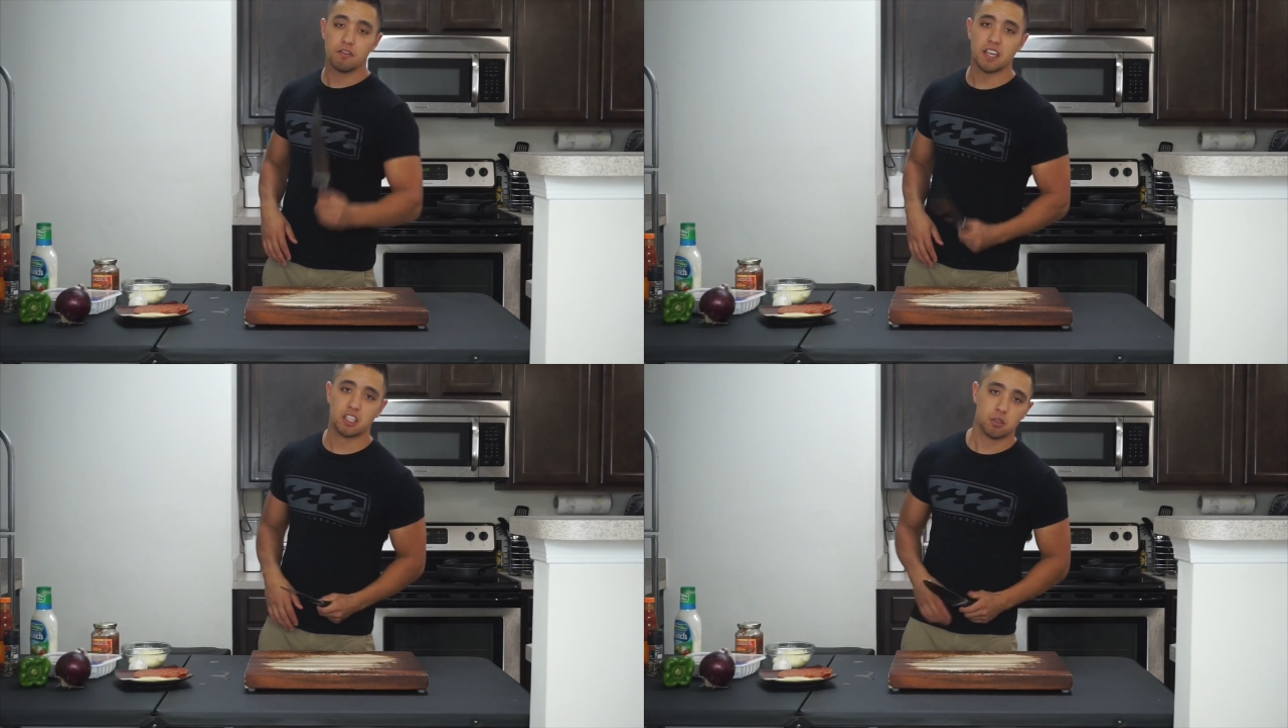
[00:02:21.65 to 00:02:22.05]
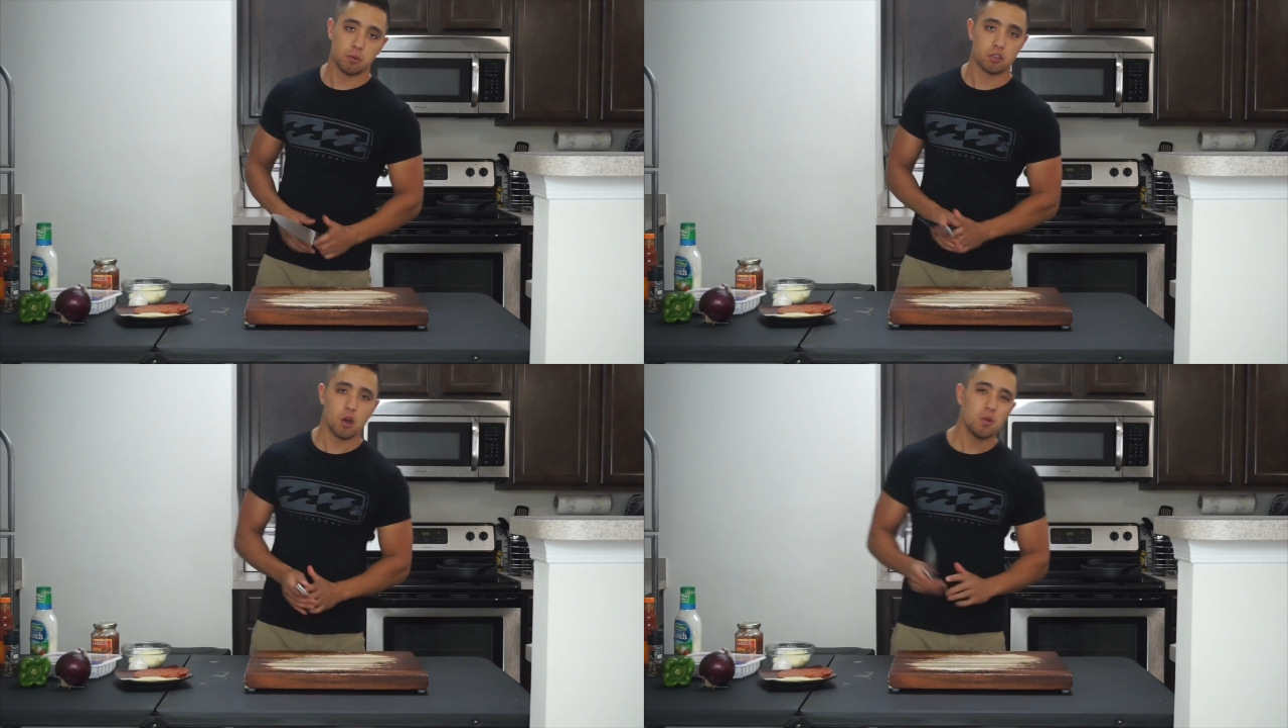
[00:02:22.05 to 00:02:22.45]

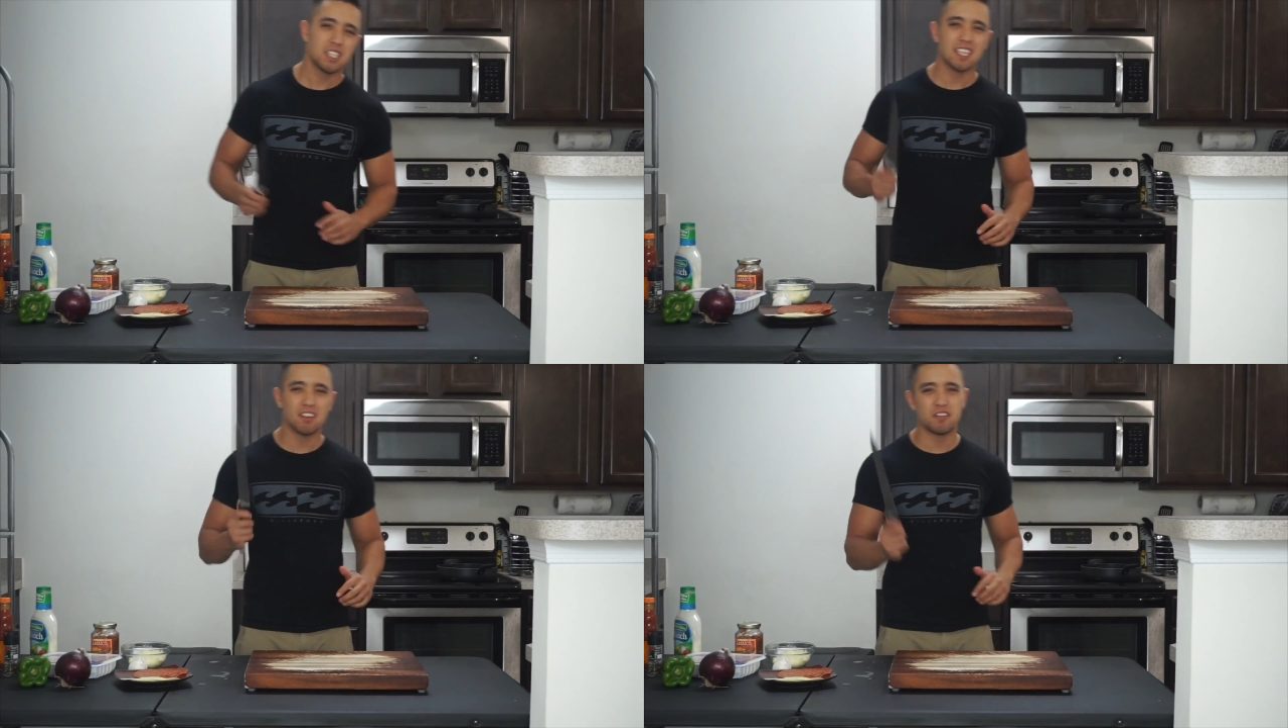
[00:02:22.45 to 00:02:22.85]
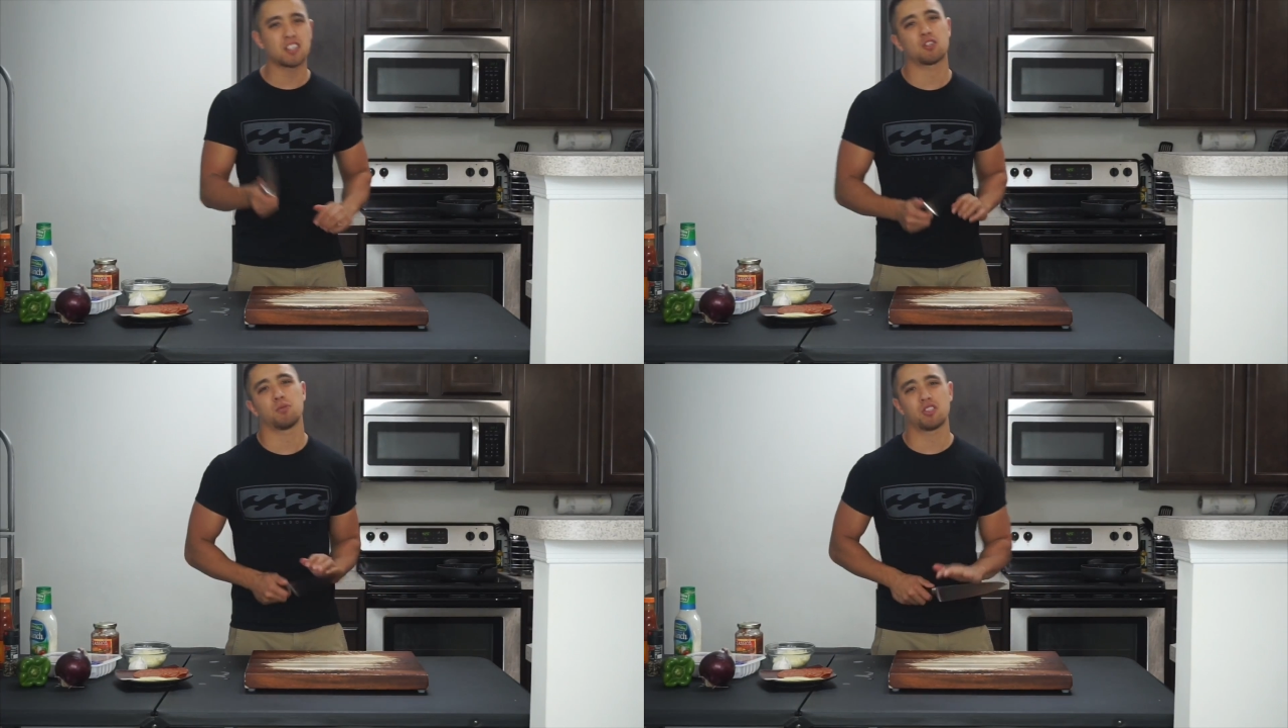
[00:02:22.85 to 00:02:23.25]
Vegetables, always get the
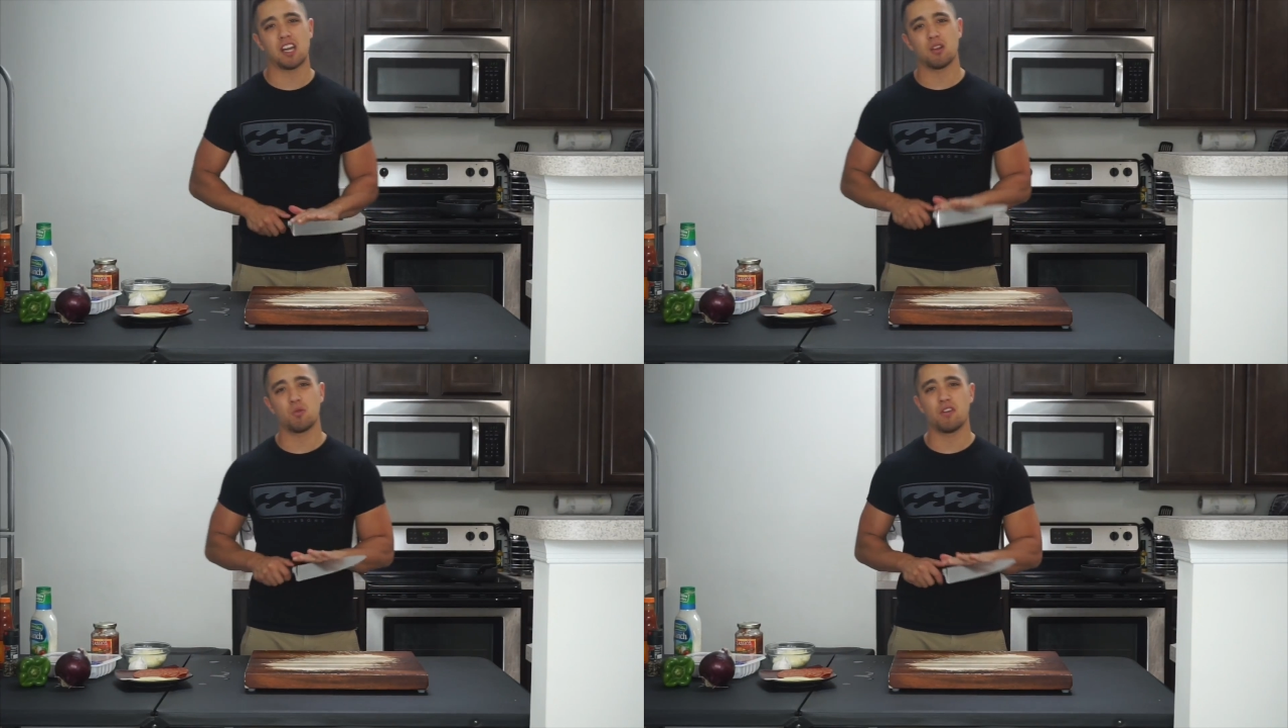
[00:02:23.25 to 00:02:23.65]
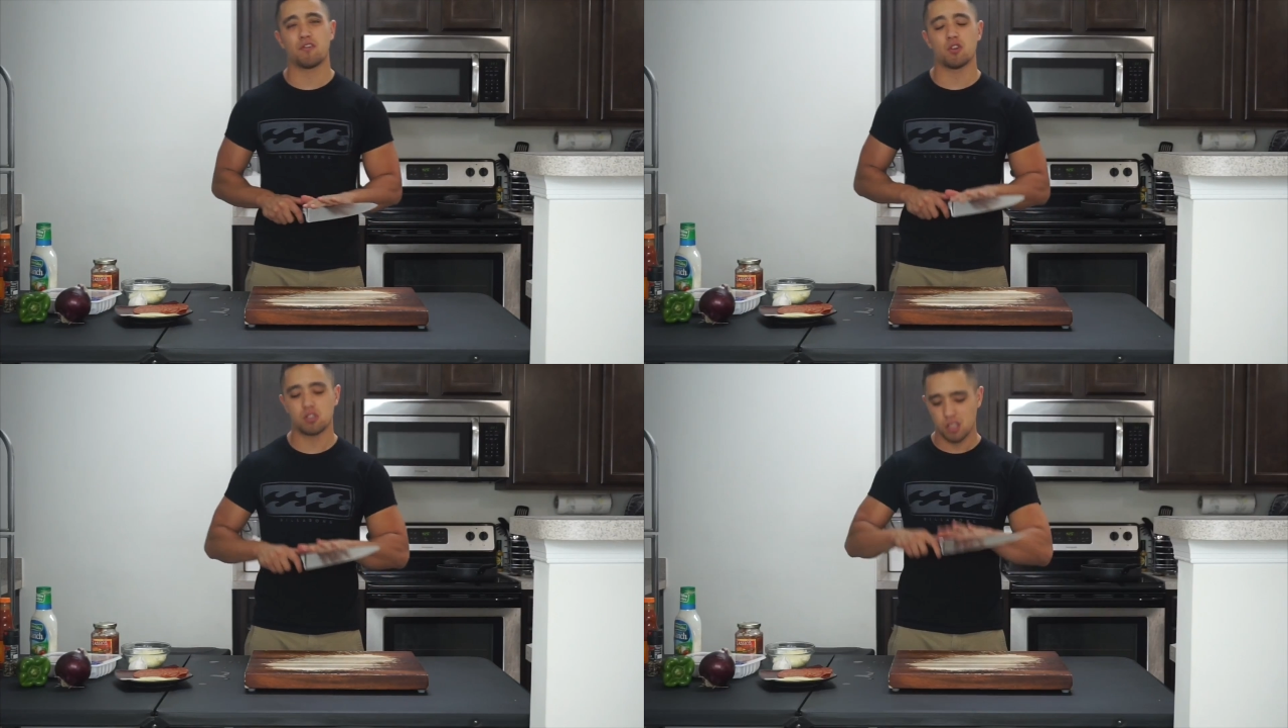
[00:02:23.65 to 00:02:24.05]
vegetables out of the way
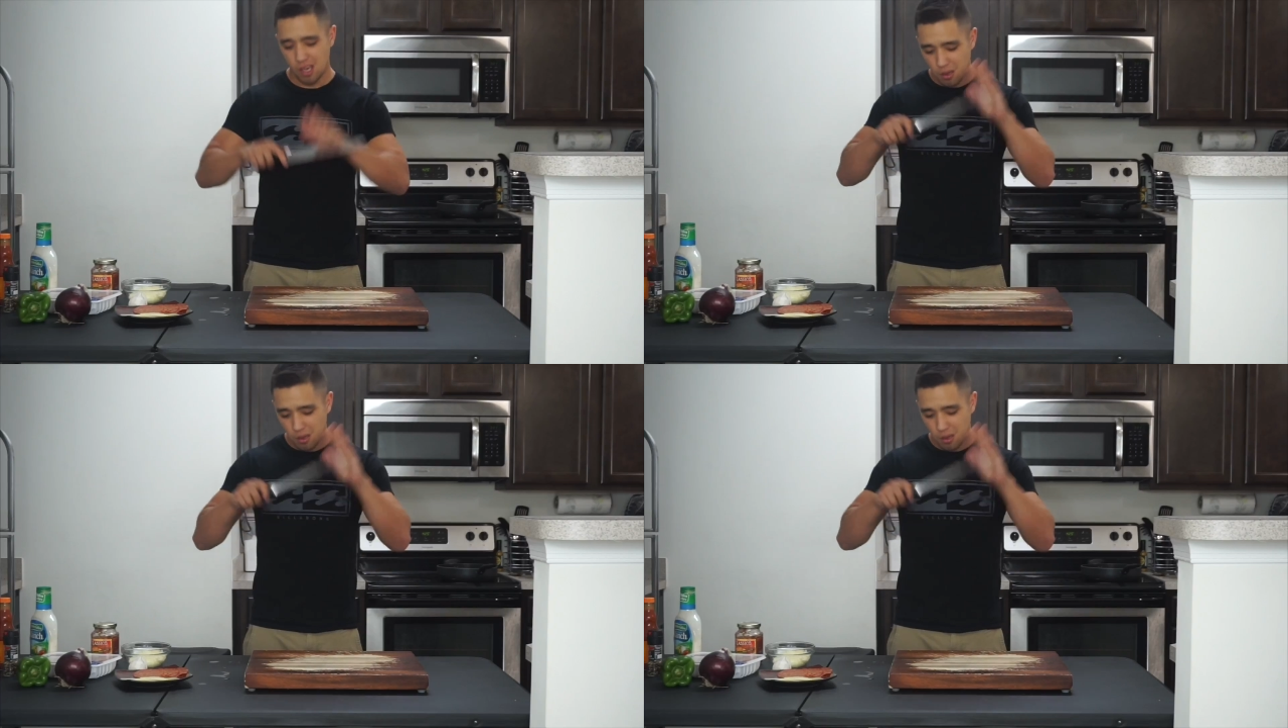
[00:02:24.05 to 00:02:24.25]
first